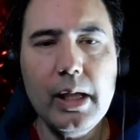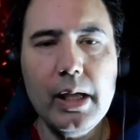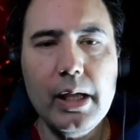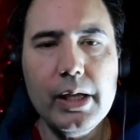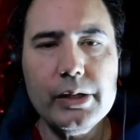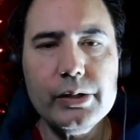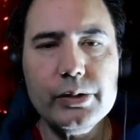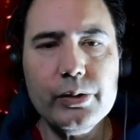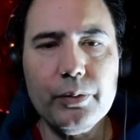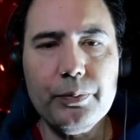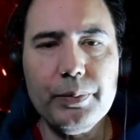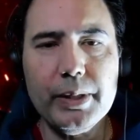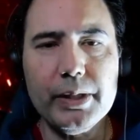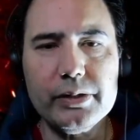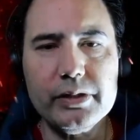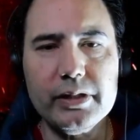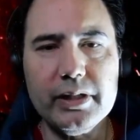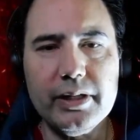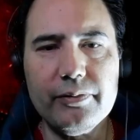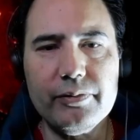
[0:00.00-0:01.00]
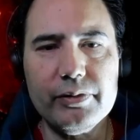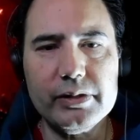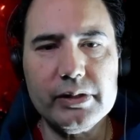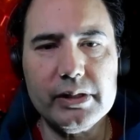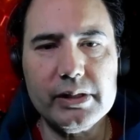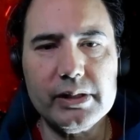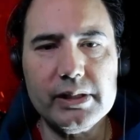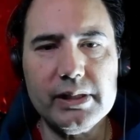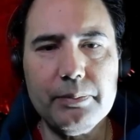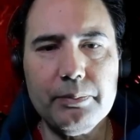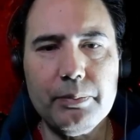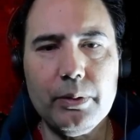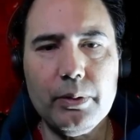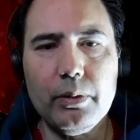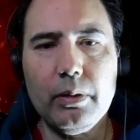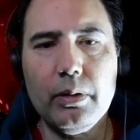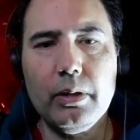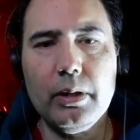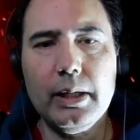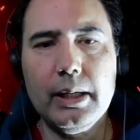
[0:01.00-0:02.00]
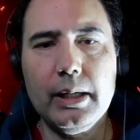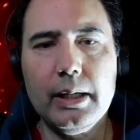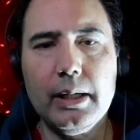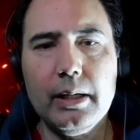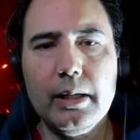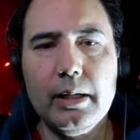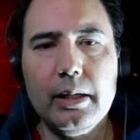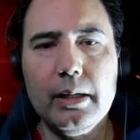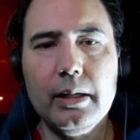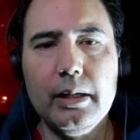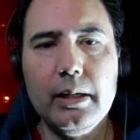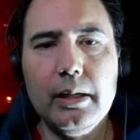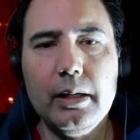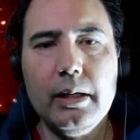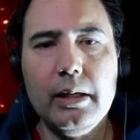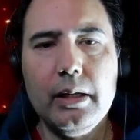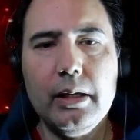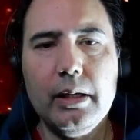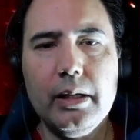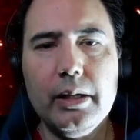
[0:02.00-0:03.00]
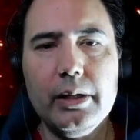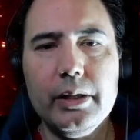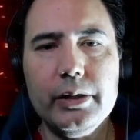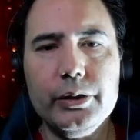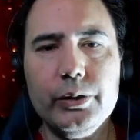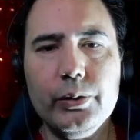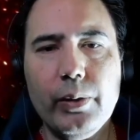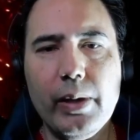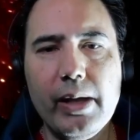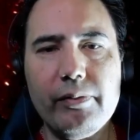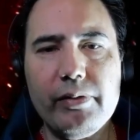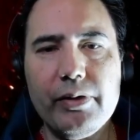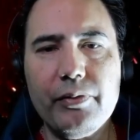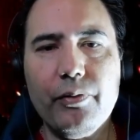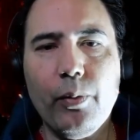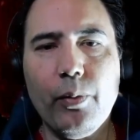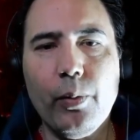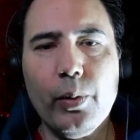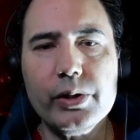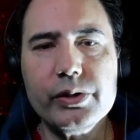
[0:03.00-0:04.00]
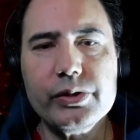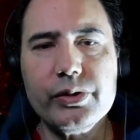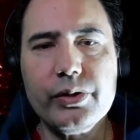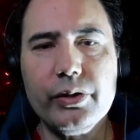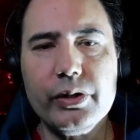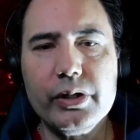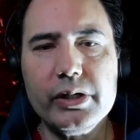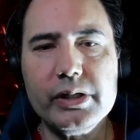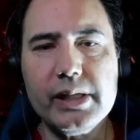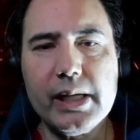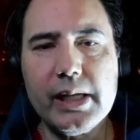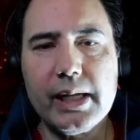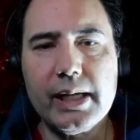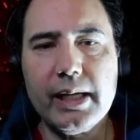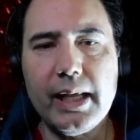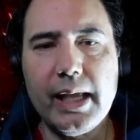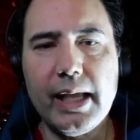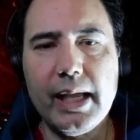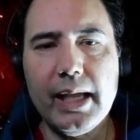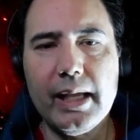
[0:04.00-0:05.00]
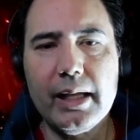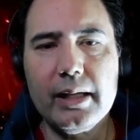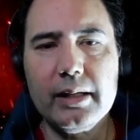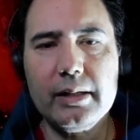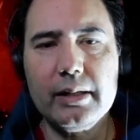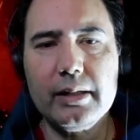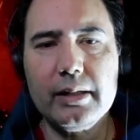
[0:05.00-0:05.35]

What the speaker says: So it appears the difference is simple. you have a forced 30-second ad